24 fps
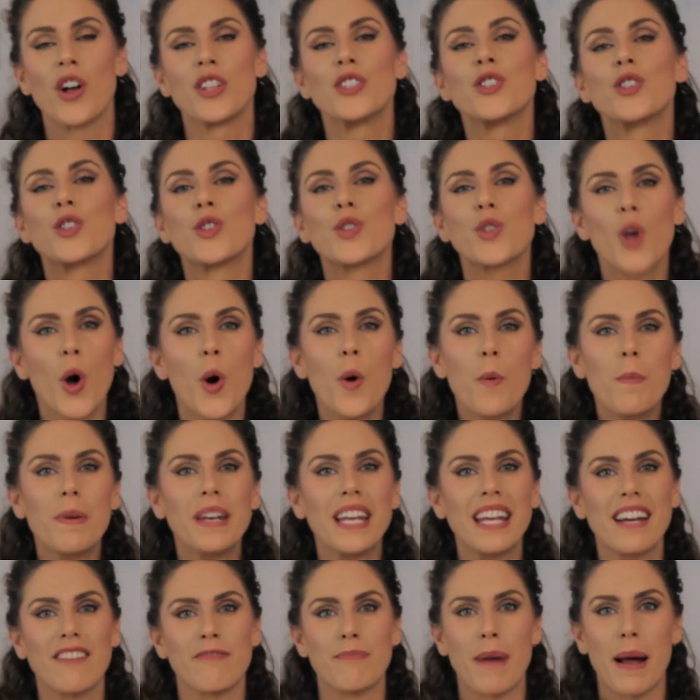on so
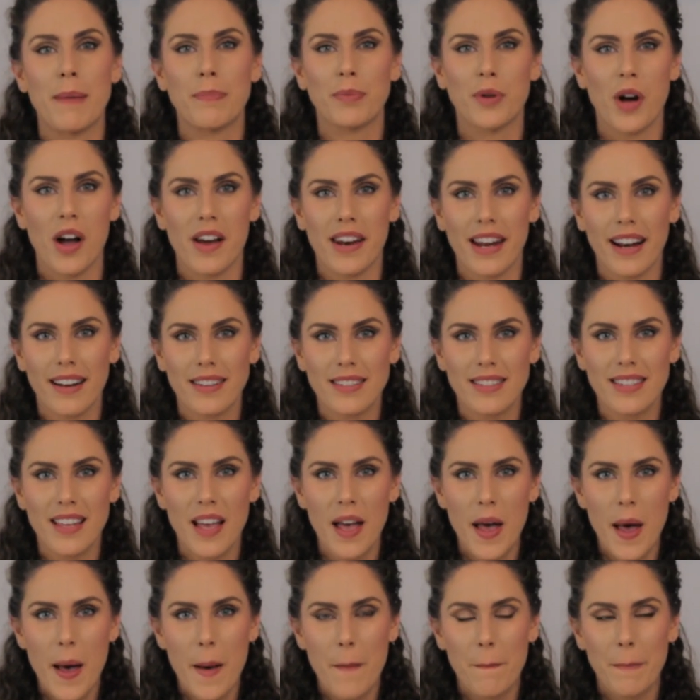many of my products,
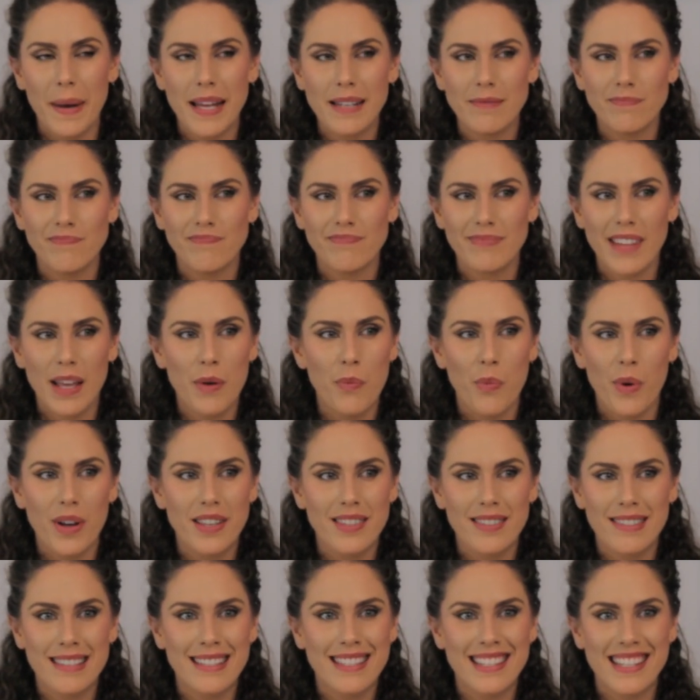but it
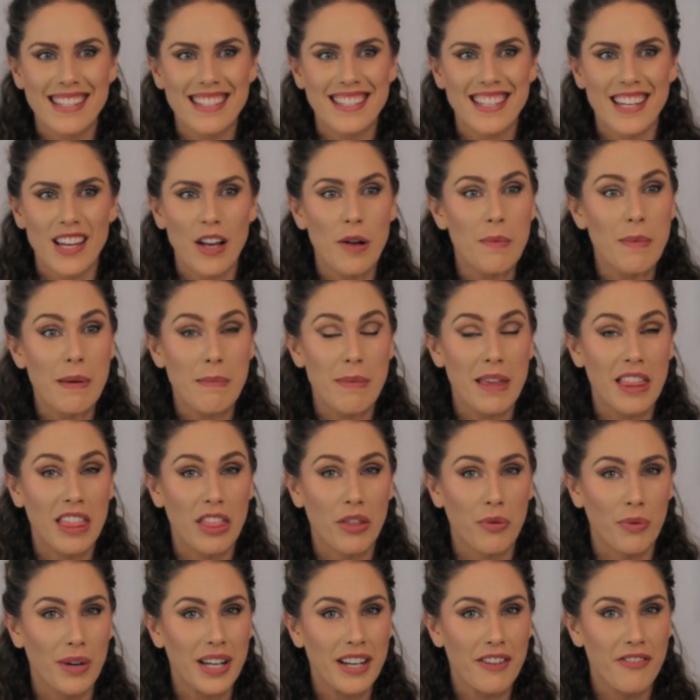wasn't until maybe
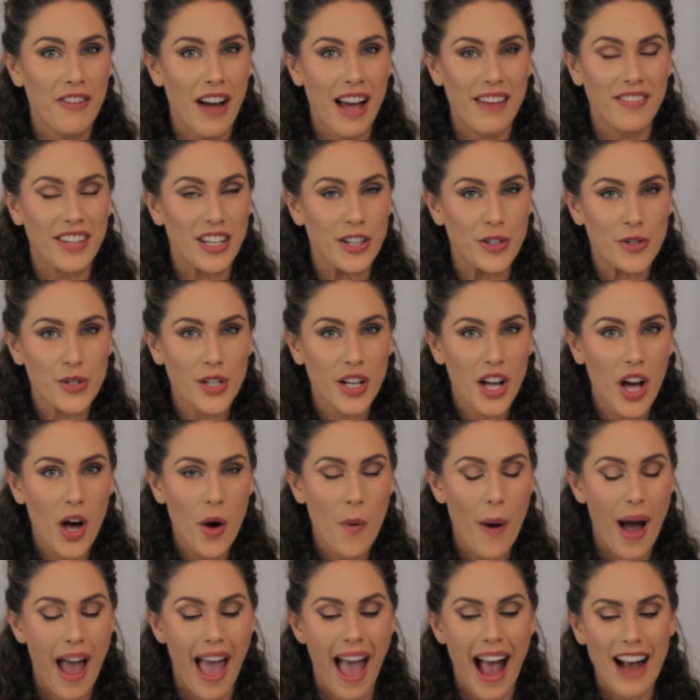three to five years
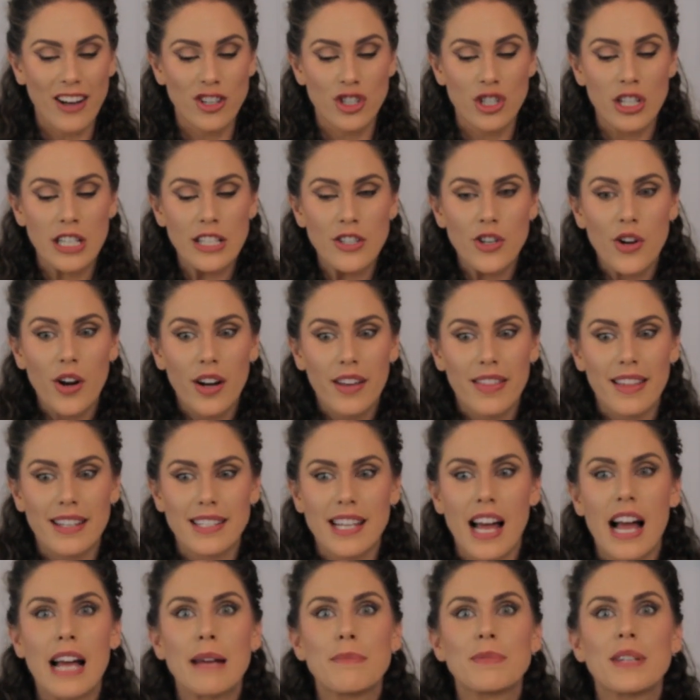ago I actually took the
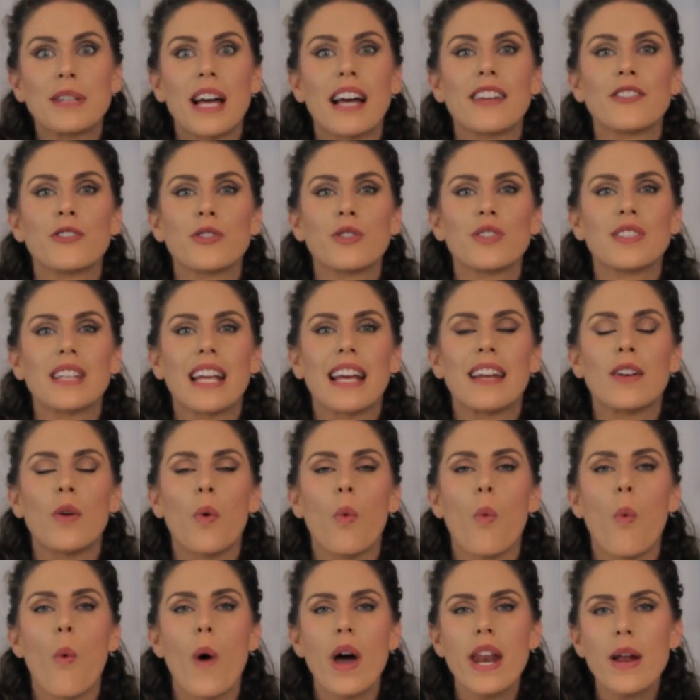time to understand
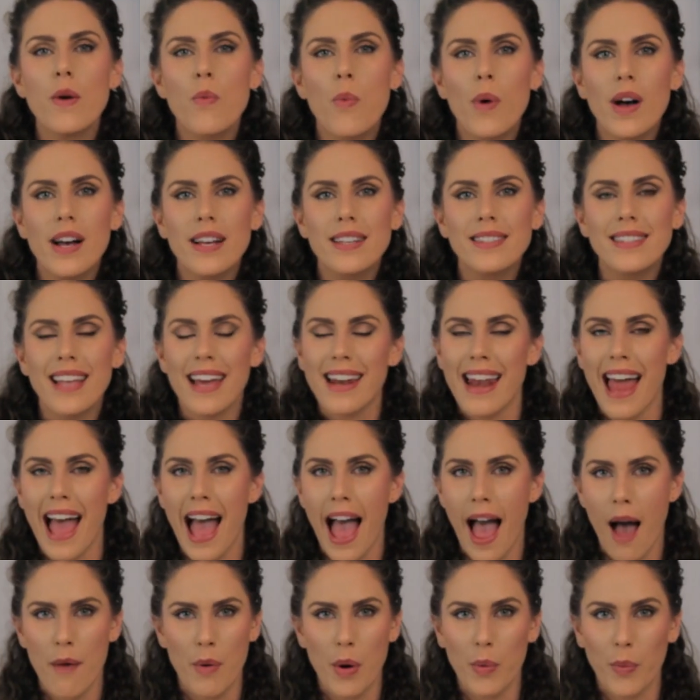what it was and
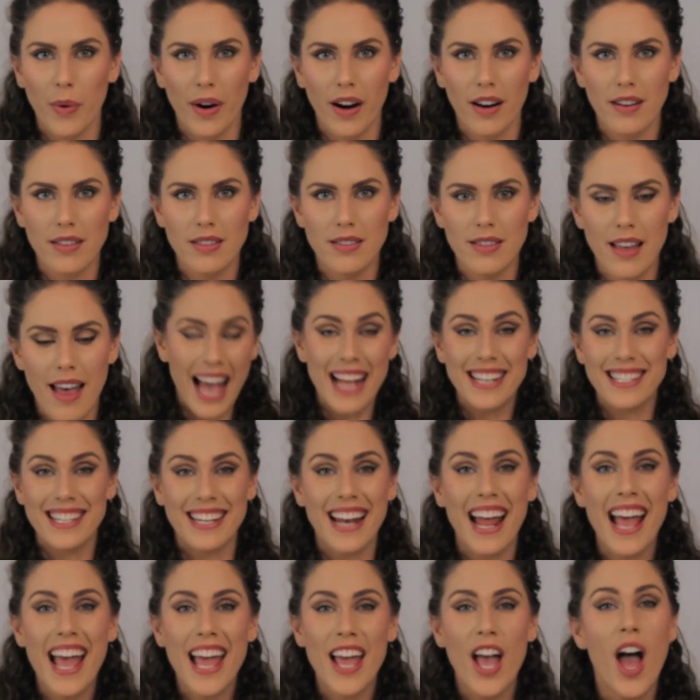how it works. And
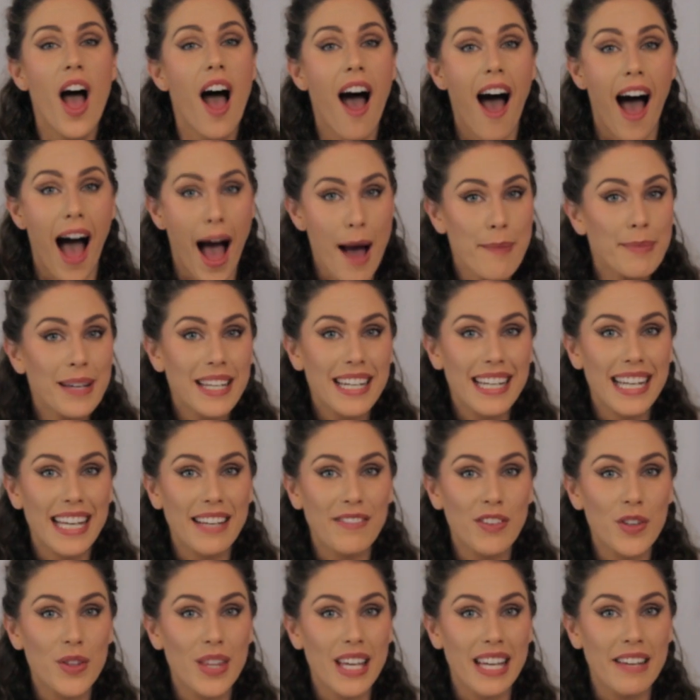today, I'm gonna
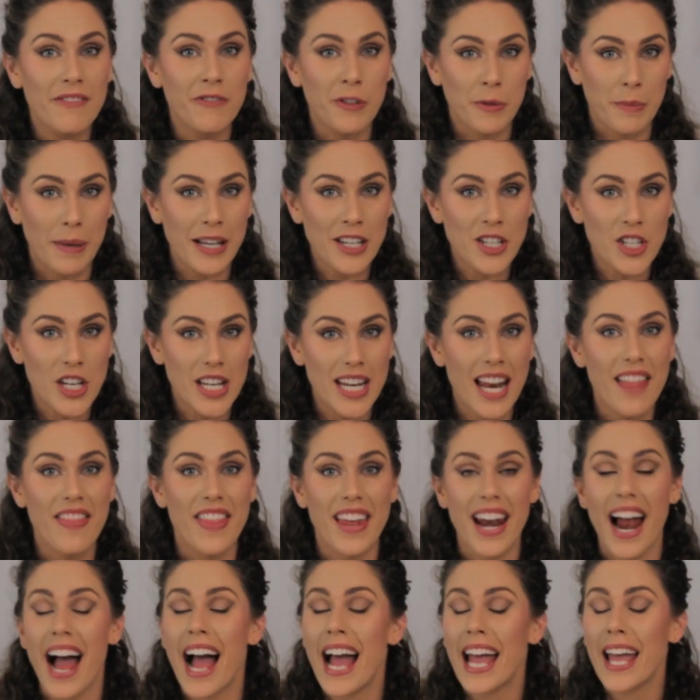give you the information
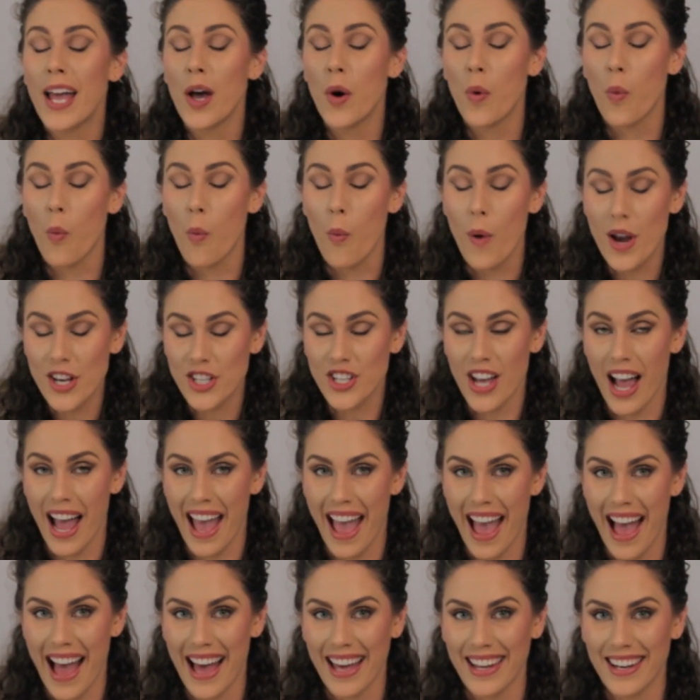that I wish I
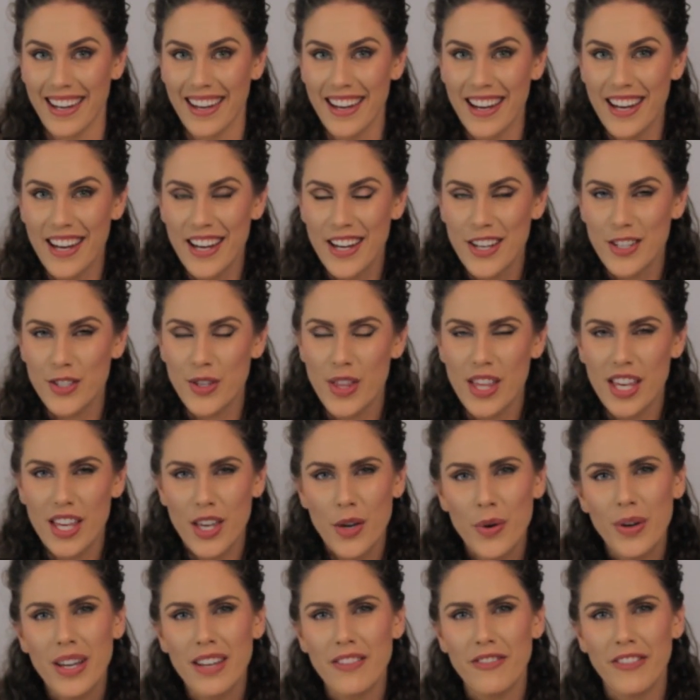had, so that
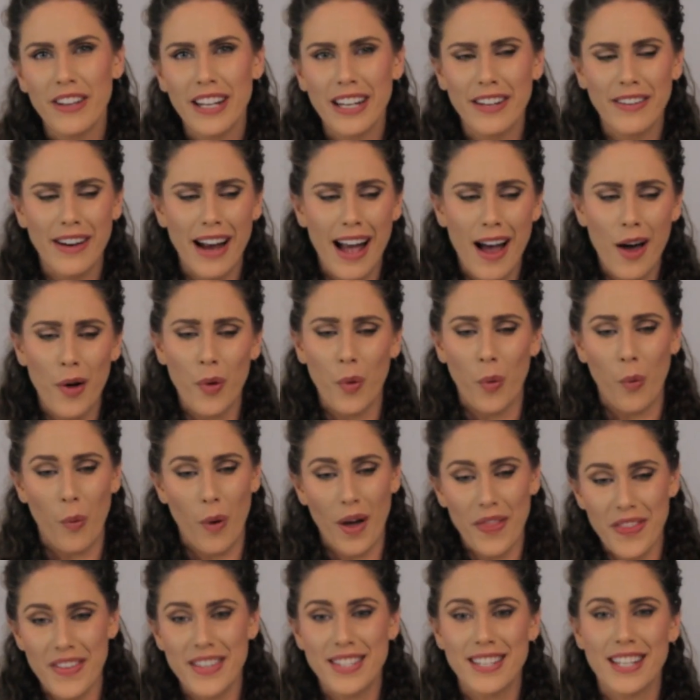you can figure out
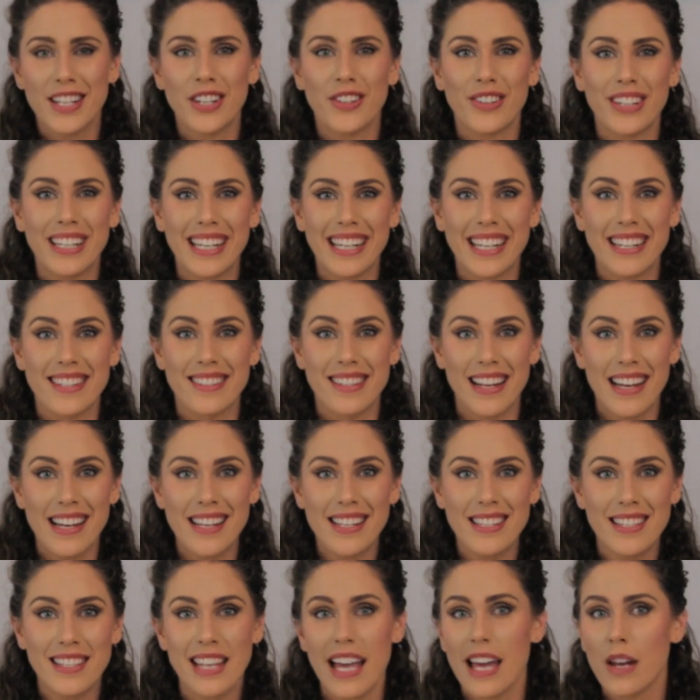what this ingredient
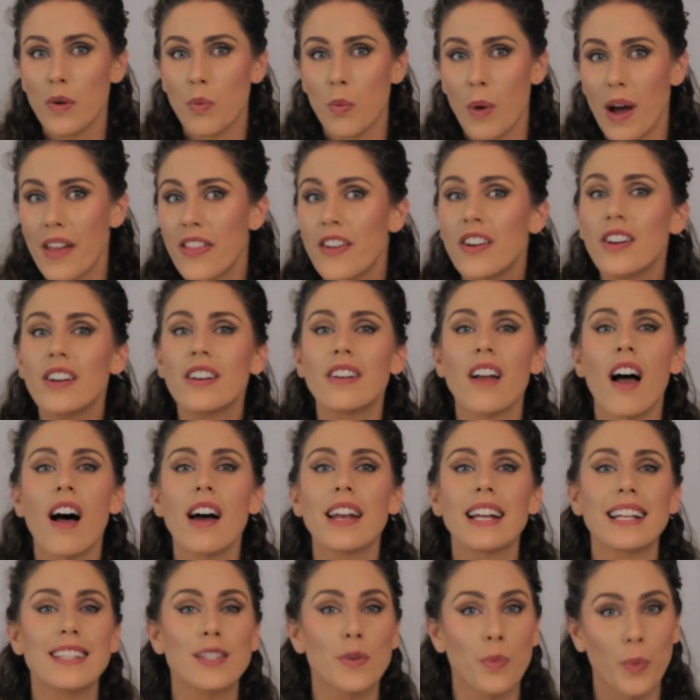does and whether or
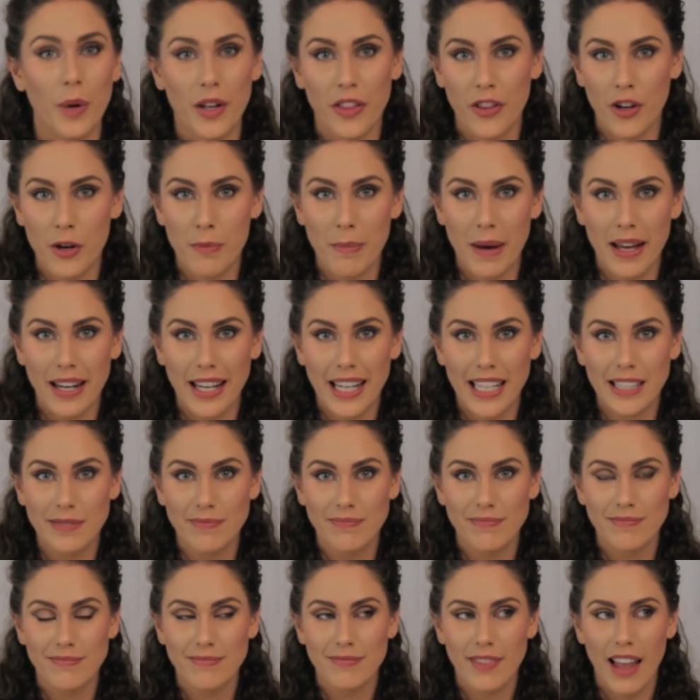not it's worth your money,
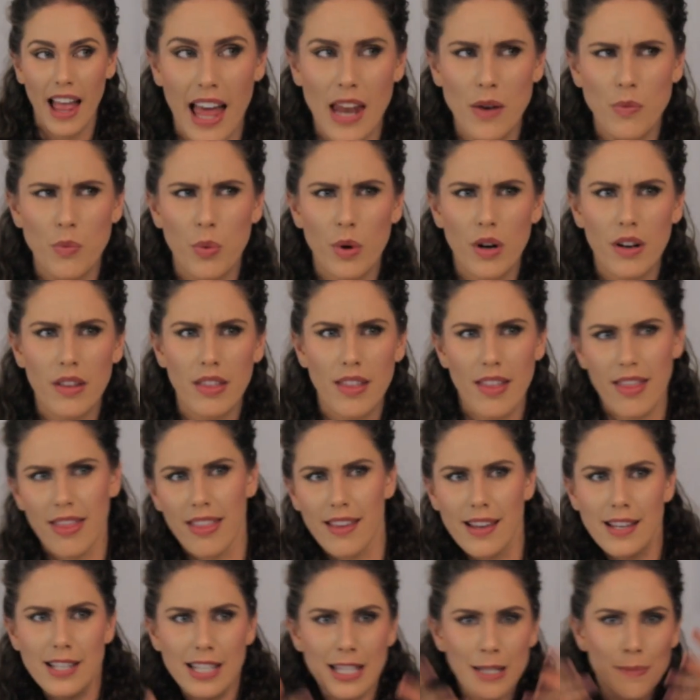and worth
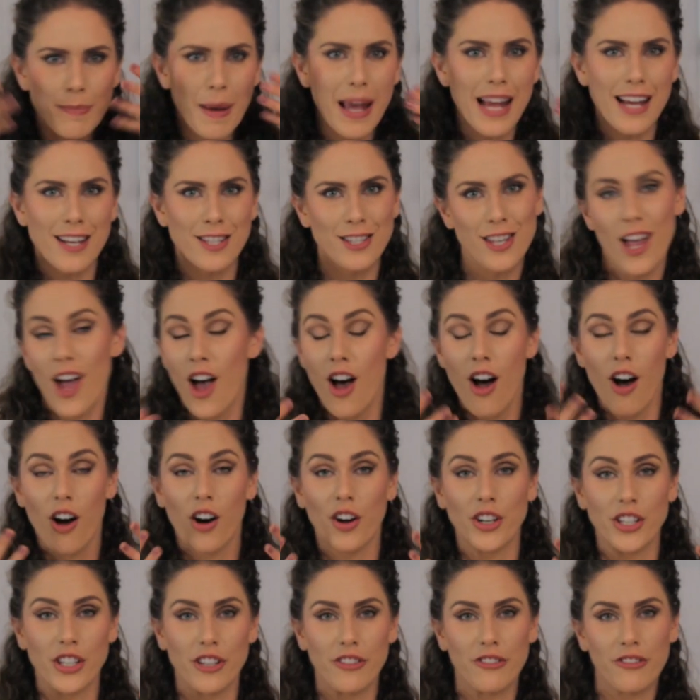the space
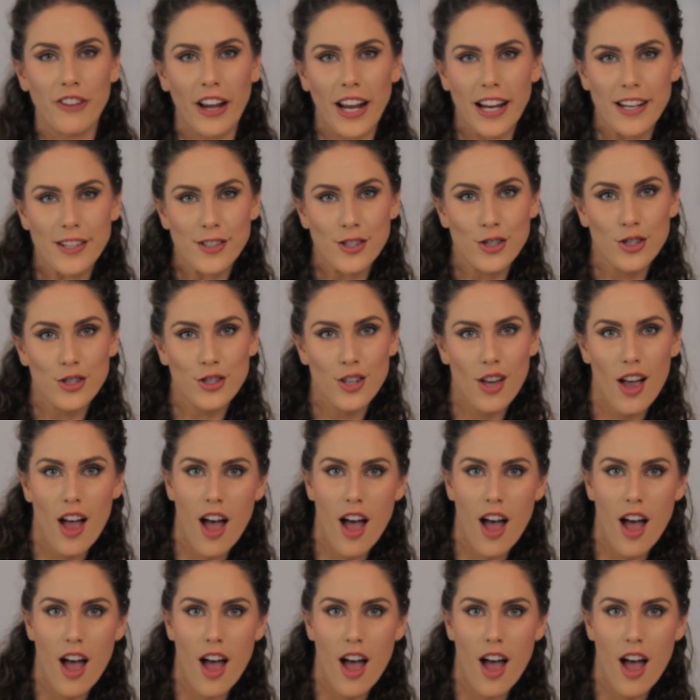on your face.